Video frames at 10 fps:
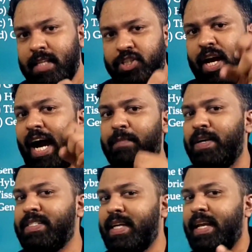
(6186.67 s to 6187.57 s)
such a
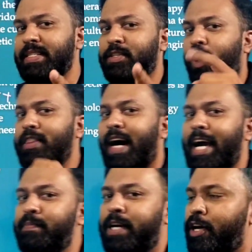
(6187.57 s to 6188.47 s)
hybrid cell is called the
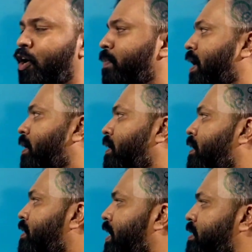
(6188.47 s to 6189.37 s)
hybridoma. That